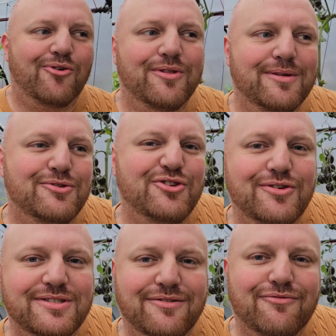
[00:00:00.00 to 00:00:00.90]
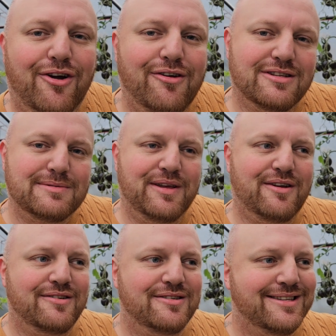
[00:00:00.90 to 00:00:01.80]
them Jersey Royals
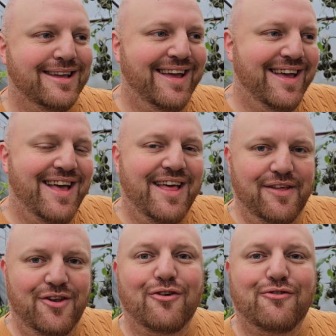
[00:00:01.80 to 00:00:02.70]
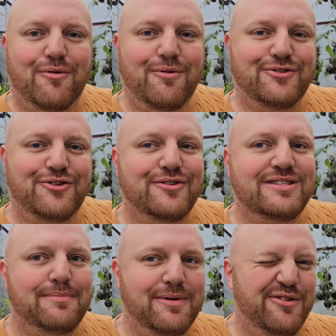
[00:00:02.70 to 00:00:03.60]
because they're not grown on
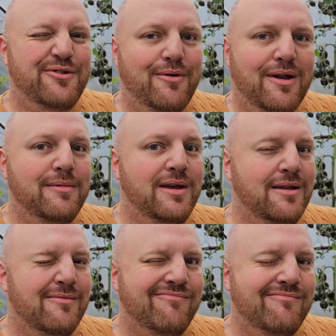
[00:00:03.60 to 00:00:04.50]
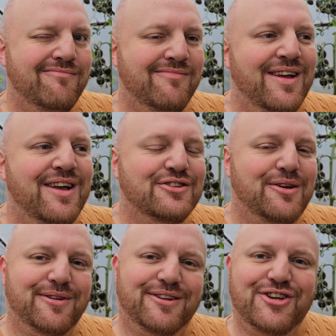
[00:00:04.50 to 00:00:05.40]
Jersey, but you know what I mean. So
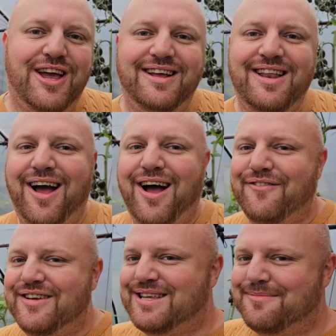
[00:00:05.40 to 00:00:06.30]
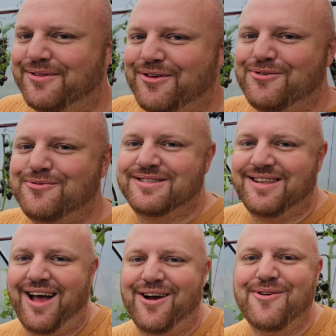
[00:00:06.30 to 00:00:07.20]
I'm going to check and harvest some of those
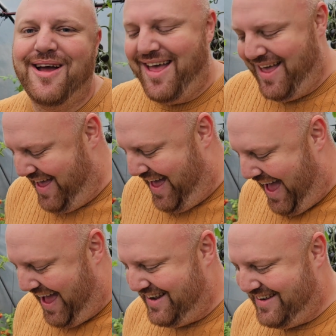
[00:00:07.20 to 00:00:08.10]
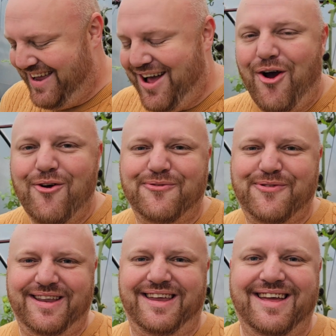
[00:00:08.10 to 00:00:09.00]
now, and
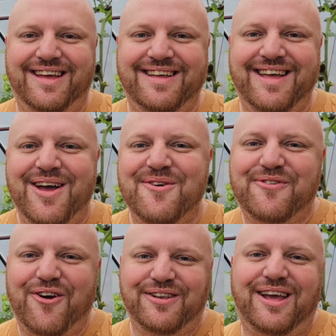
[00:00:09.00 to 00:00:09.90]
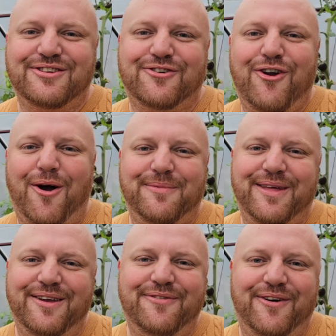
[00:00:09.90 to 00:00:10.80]
hopefully we've got a nice crop
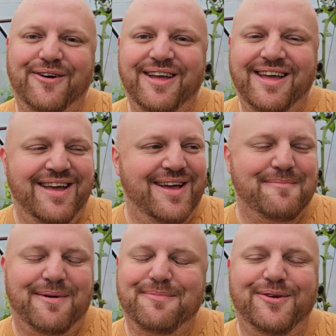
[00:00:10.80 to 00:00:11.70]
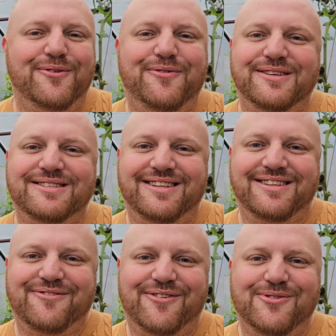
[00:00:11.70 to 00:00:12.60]
there for my beautiful
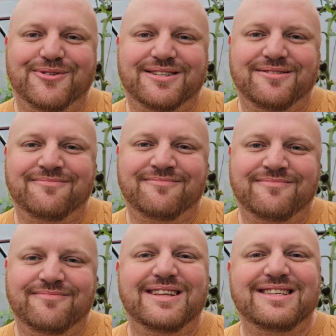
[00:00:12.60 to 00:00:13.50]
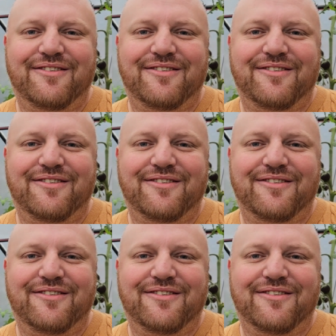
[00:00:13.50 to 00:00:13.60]
Sunday roast. Let's have a